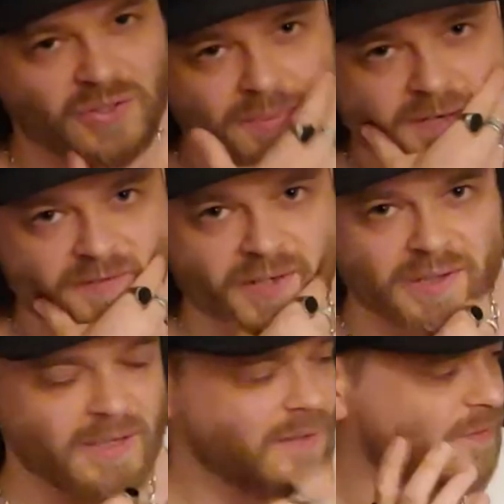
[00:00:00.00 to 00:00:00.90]
little bit of
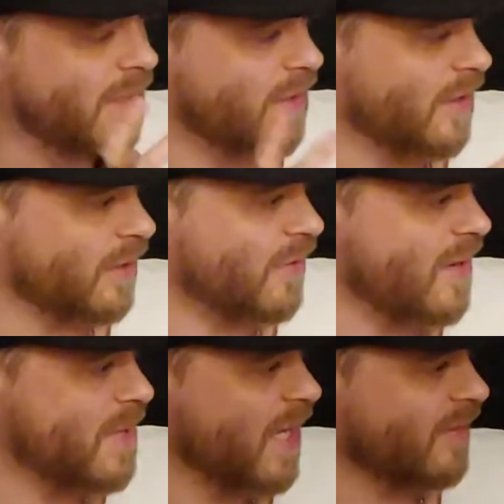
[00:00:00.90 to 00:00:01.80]
a
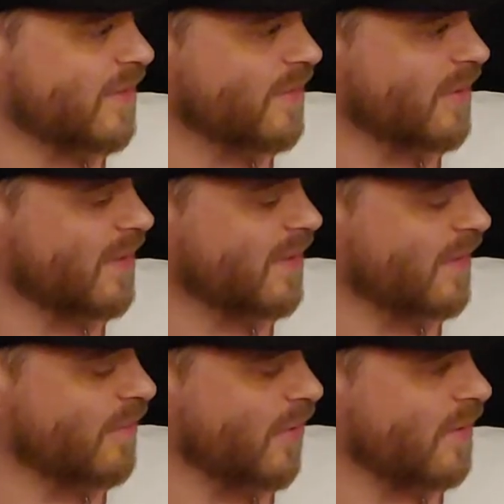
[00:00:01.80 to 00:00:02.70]
cry back to,
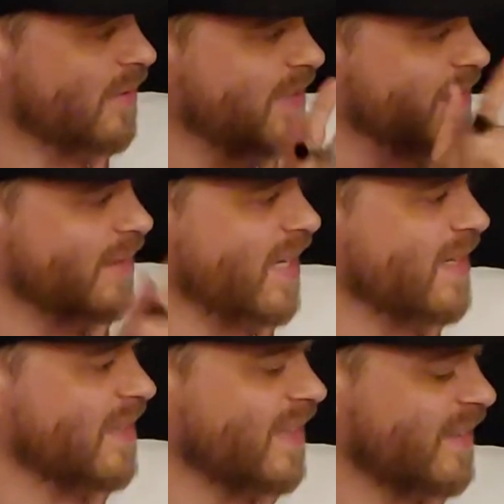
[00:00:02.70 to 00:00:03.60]

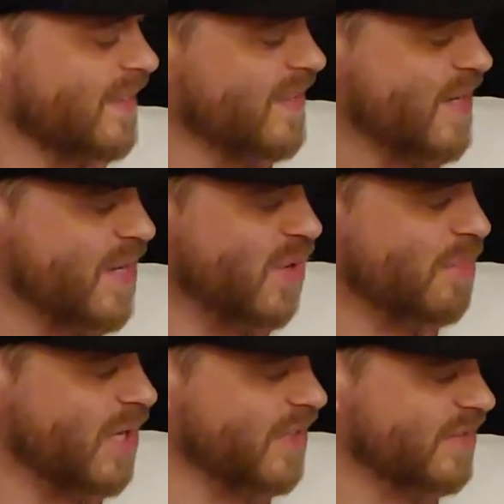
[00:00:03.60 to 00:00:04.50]
kind of like an
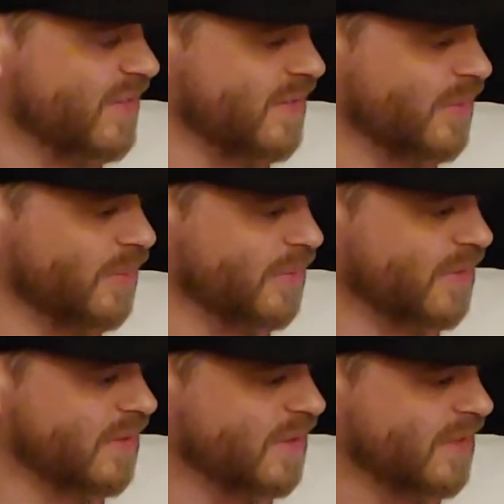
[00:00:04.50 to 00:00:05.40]
homage to the
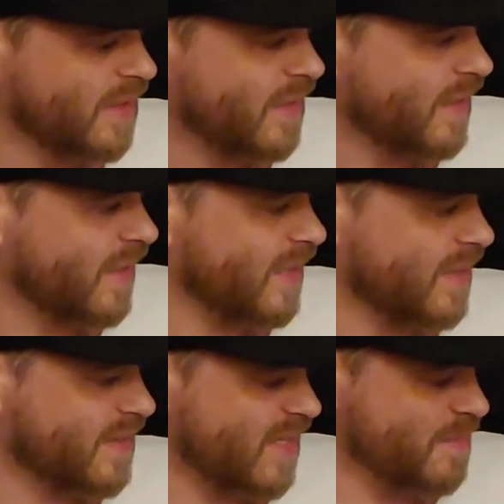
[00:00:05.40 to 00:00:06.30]
older
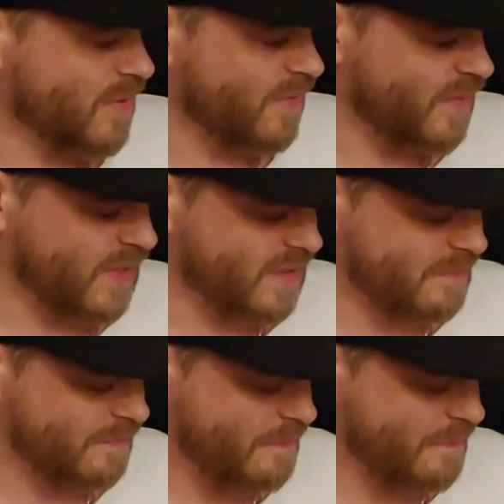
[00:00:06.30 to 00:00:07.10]
type of